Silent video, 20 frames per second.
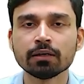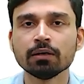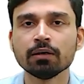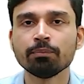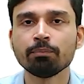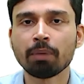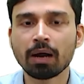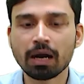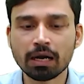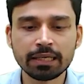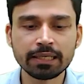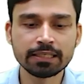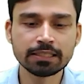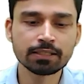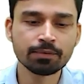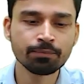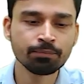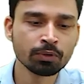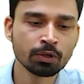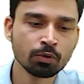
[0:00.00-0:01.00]

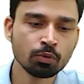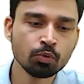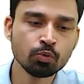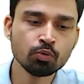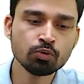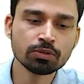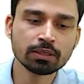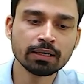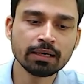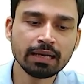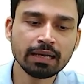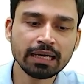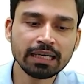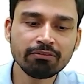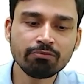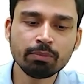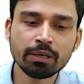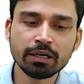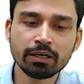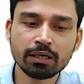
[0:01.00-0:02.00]
parties whose
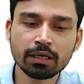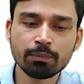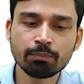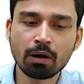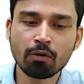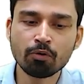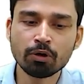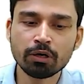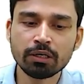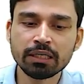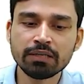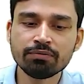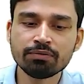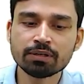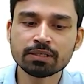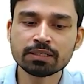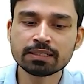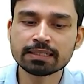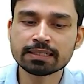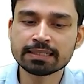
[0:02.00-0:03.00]
relative military power
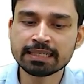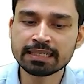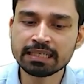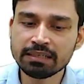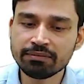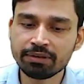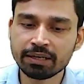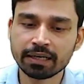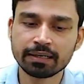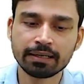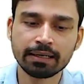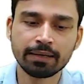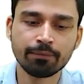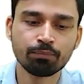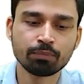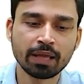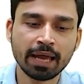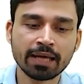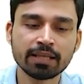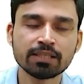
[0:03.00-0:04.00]
differs significantly.
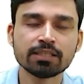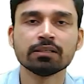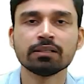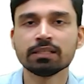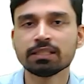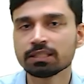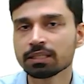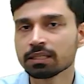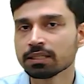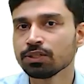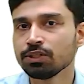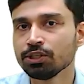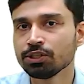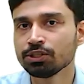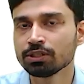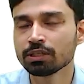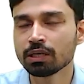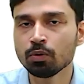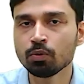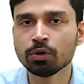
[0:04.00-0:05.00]
As discussed
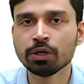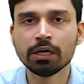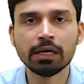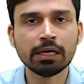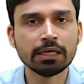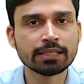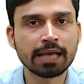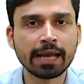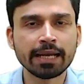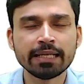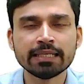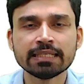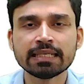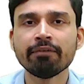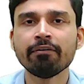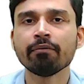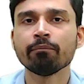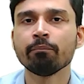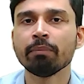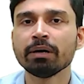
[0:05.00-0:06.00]
just now, Chinese
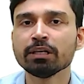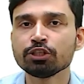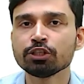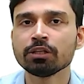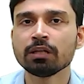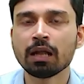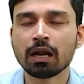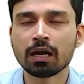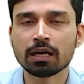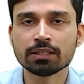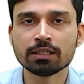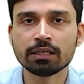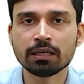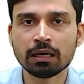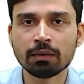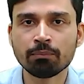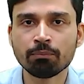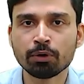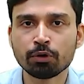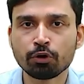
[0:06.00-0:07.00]
have a much larger
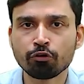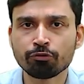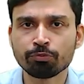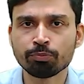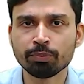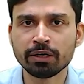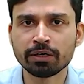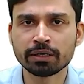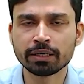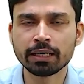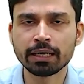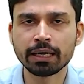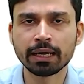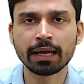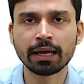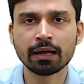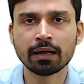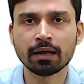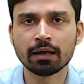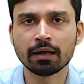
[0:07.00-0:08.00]
number of
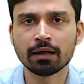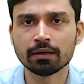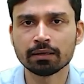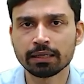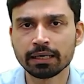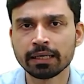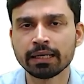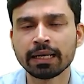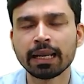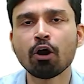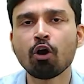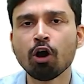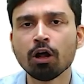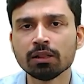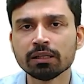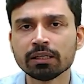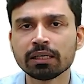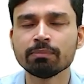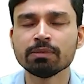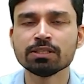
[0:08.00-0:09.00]
military in
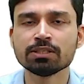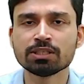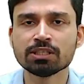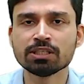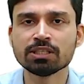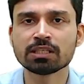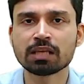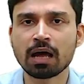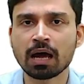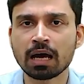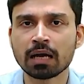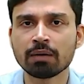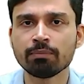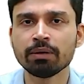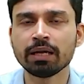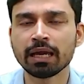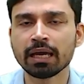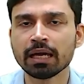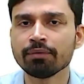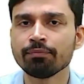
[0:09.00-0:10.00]
all the dimensions,
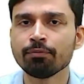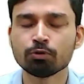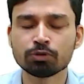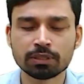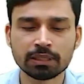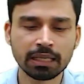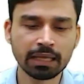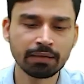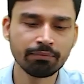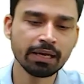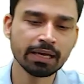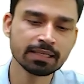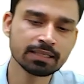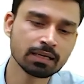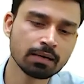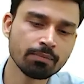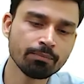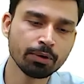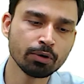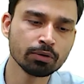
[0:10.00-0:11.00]
army, air force and navy, as
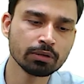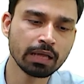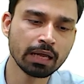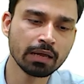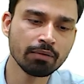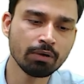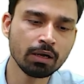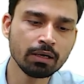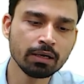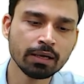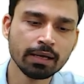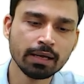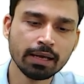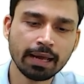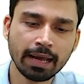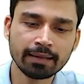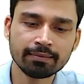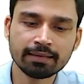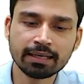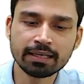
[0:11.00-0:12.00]
compared to Taiwan.
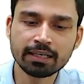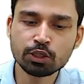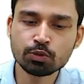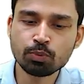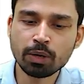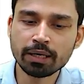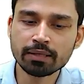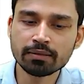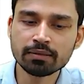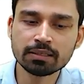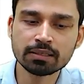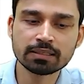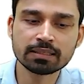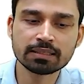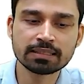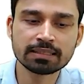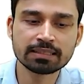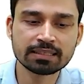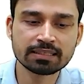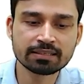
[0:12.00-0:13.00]
And that is why the
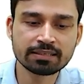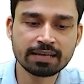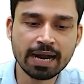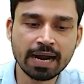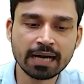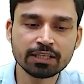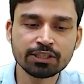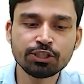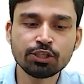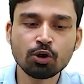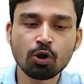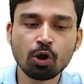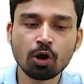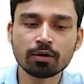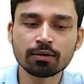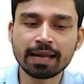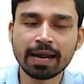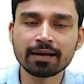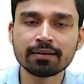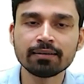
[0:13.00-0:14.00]
strategy or
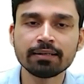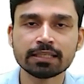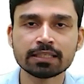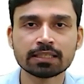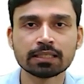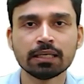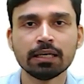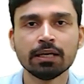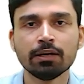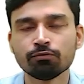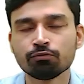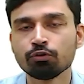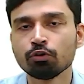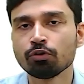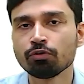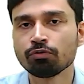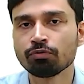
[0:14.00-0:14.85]
tactics for